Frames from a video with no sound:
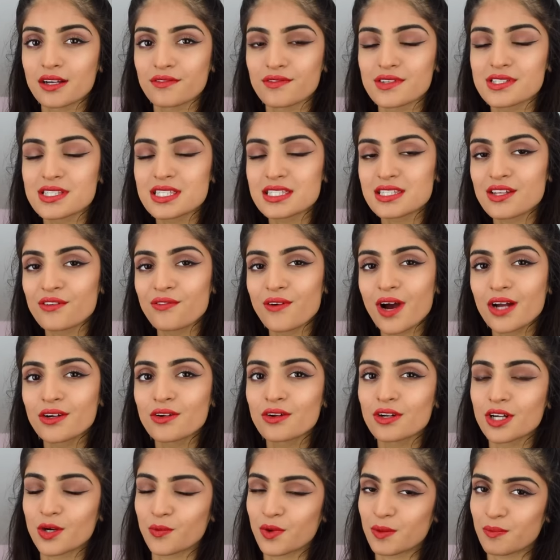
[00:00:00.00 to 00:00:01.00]
this is the
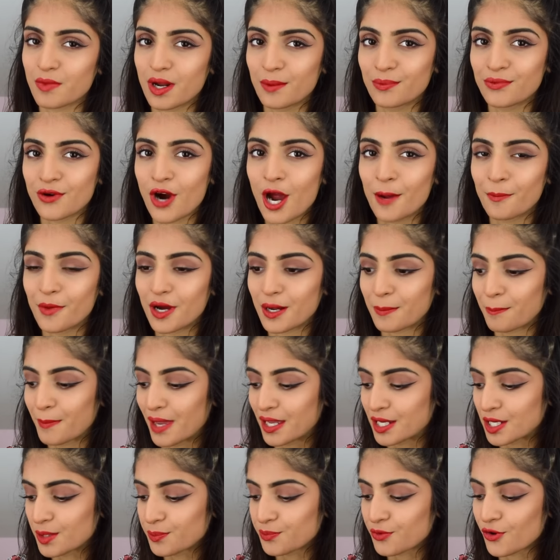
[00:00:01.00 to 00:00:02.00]
final look with my Primark
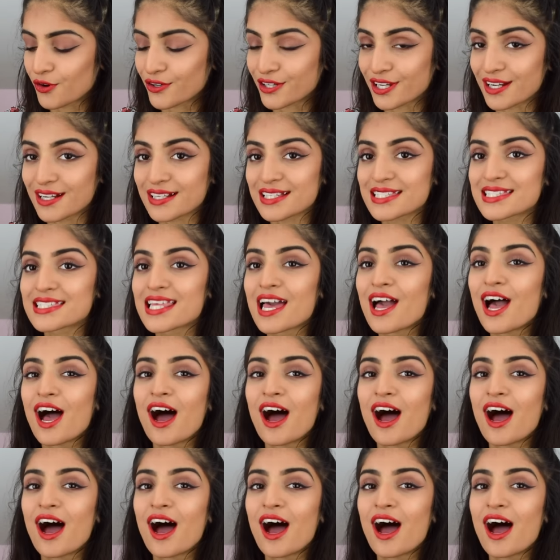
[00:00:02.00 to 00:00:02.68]
makeup products.